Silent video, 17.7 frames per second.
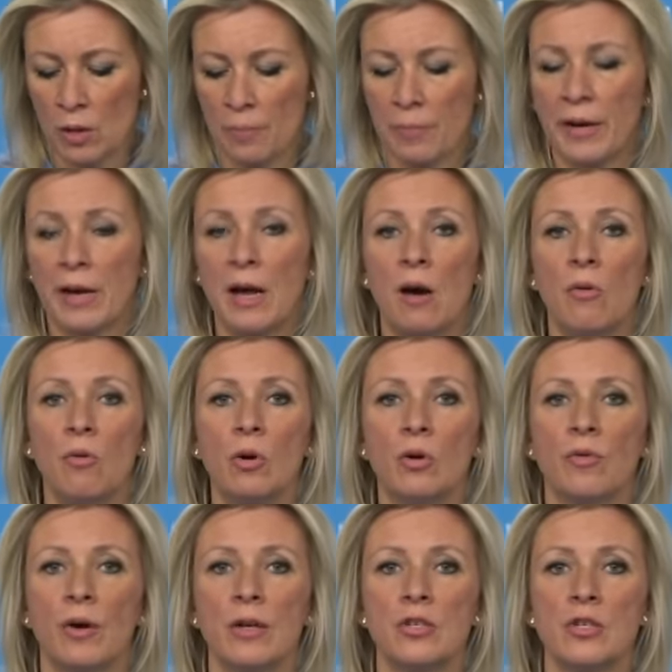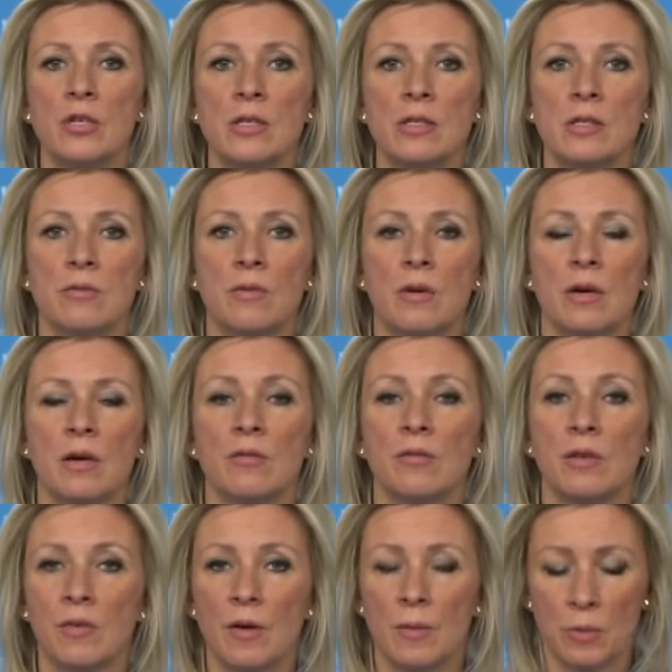What is supposed to happen?
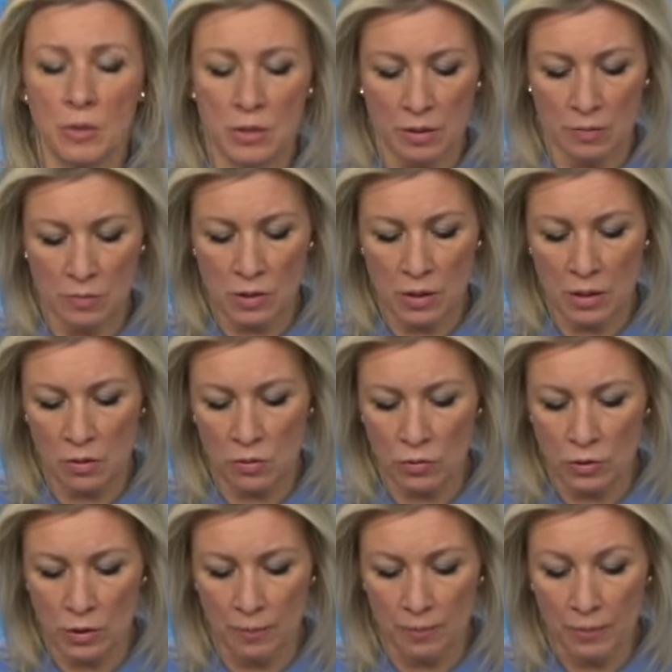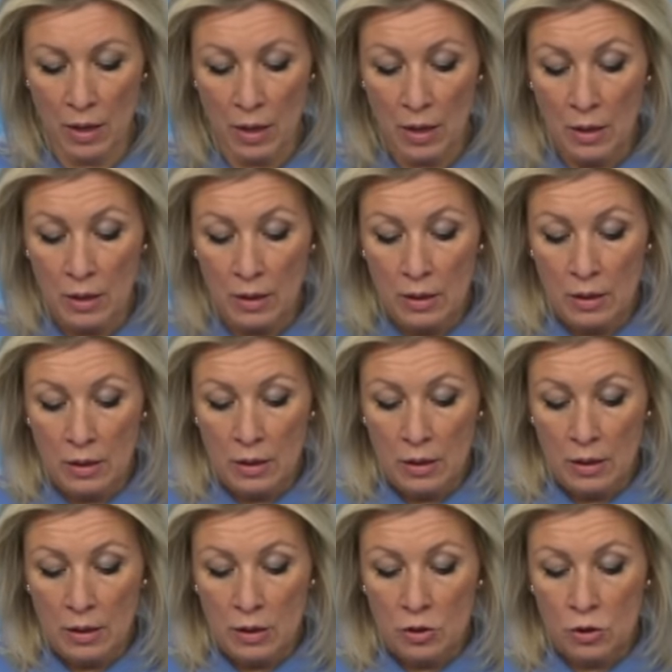It's supposed to
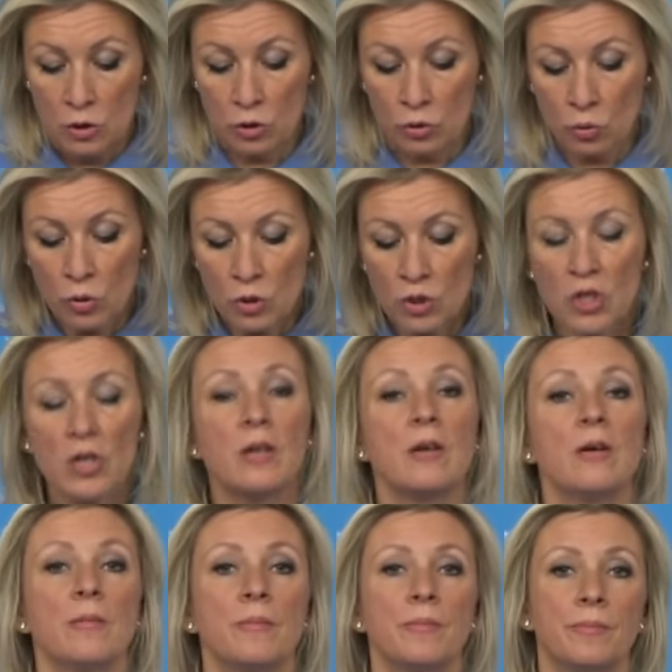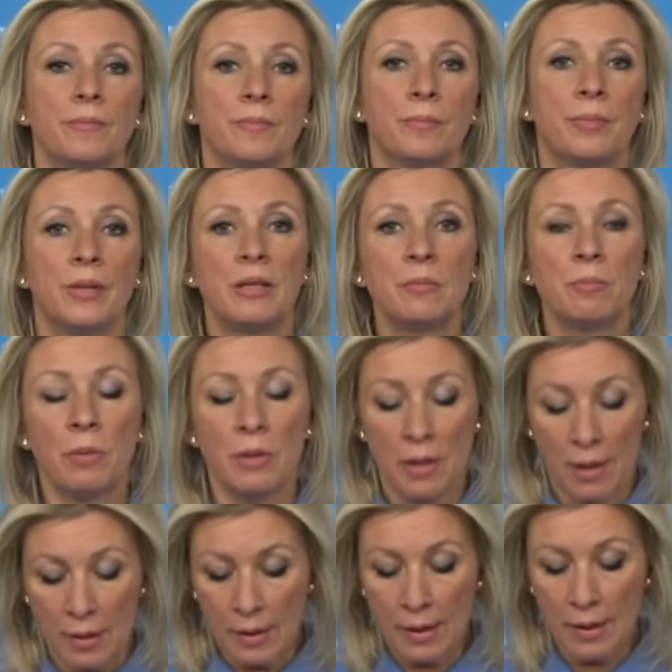adjust, in parentheses, a
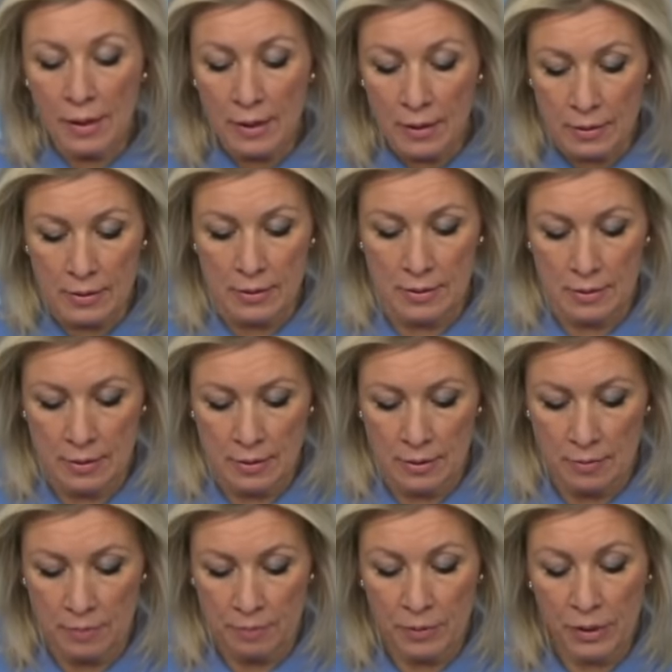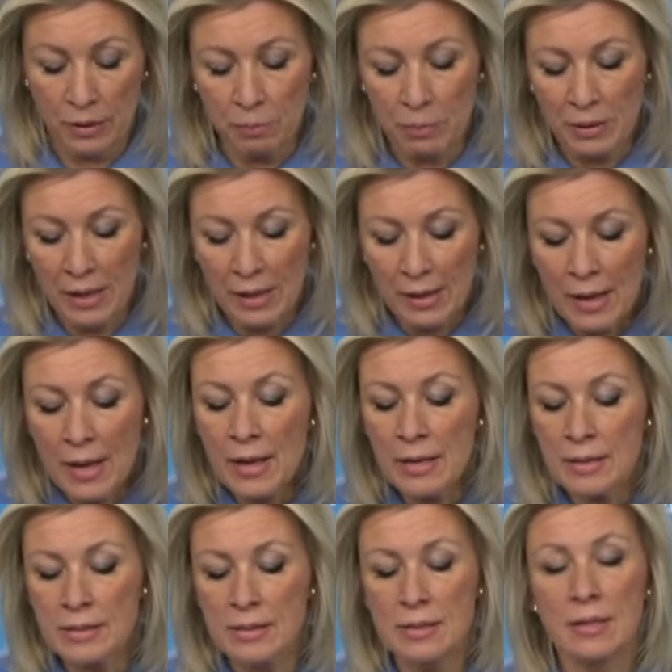number of laws regarding language
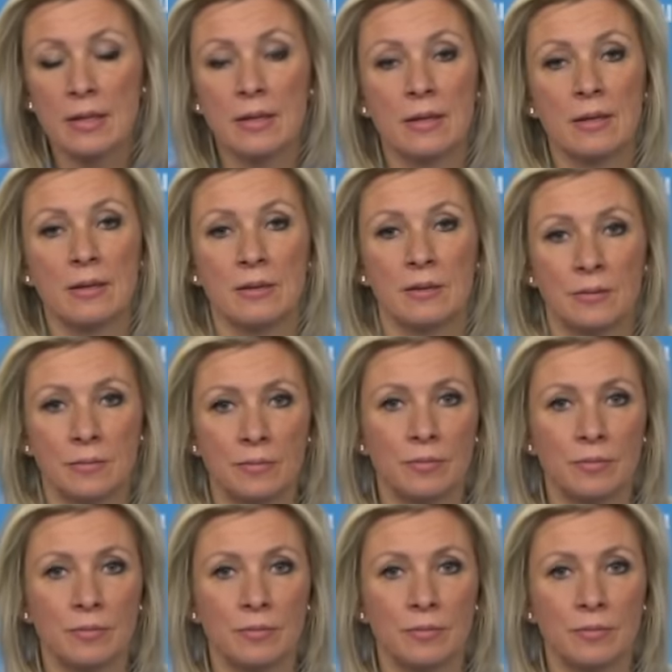policy in Ukraine.